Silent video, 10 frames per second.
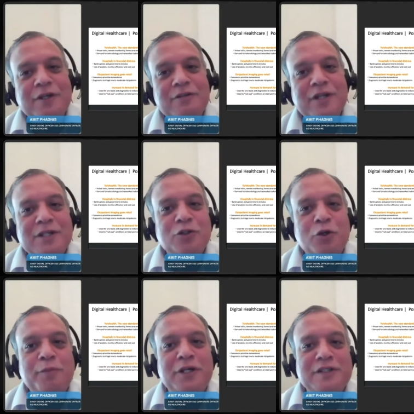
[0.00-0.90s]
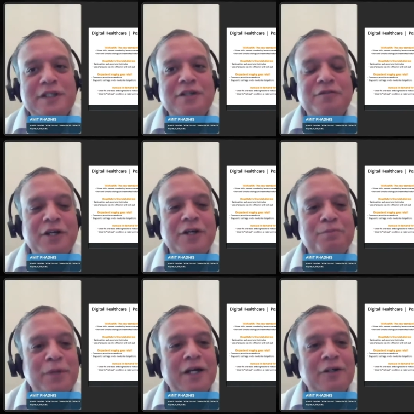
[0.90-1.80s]
there is going to be a significant
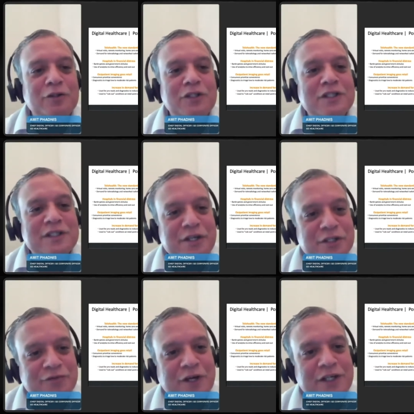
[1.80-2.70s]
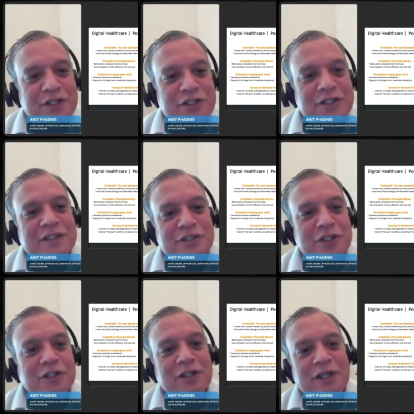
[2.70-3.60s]
impact on this year's financials in
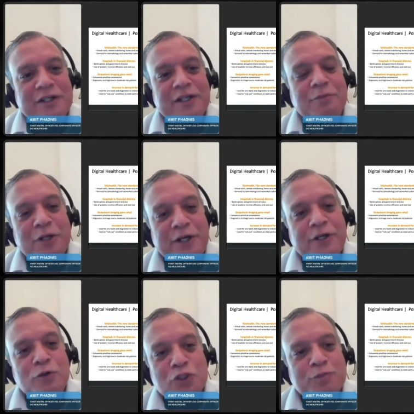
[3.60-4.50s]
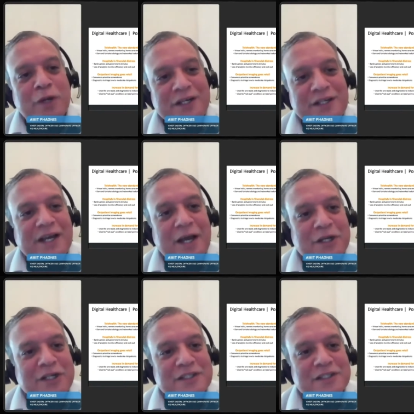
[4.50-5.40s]
general and their ability to spend the
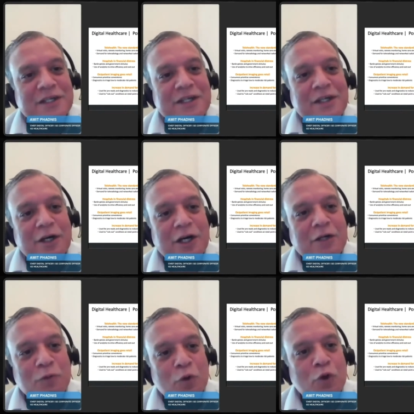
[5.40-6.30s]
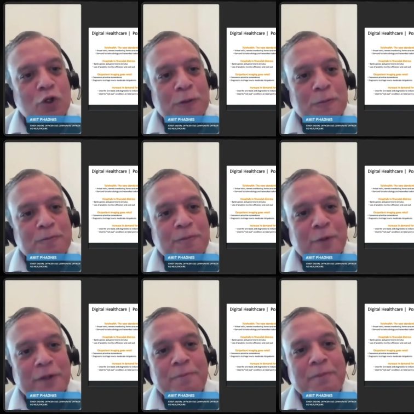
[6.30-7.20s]
capex uh, overall
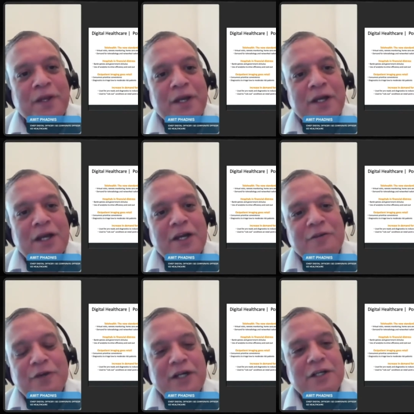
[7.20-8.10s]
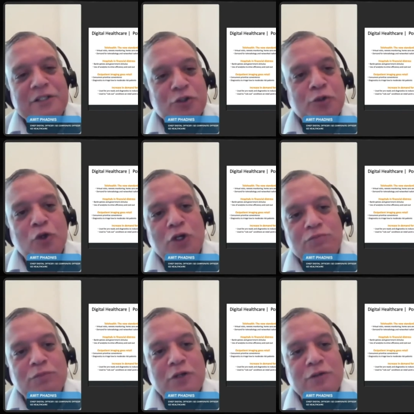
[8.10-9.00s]
okay and in fact i'll show you
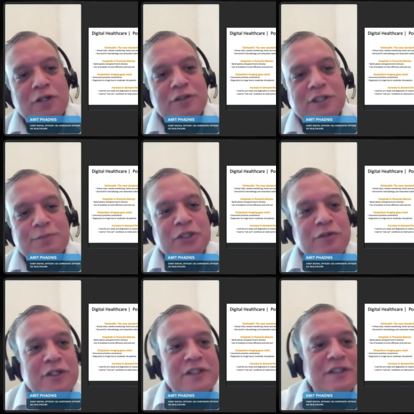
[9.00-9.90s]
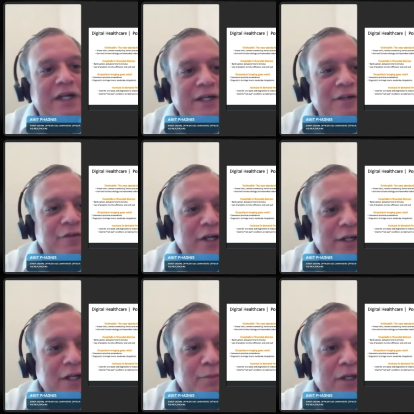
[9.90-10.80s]
on, on on the subsequent slide in fact
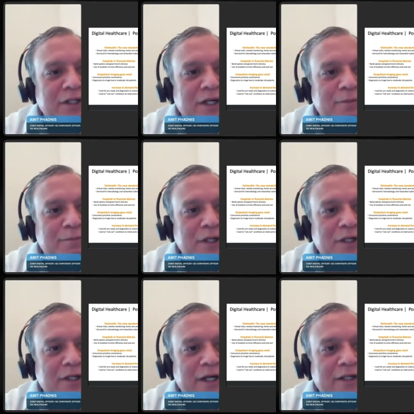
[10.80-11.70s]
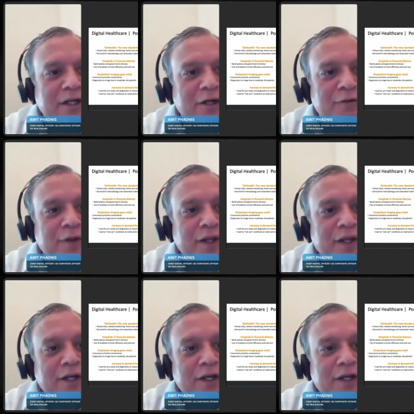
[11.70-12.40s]
i can bring that up uh, right now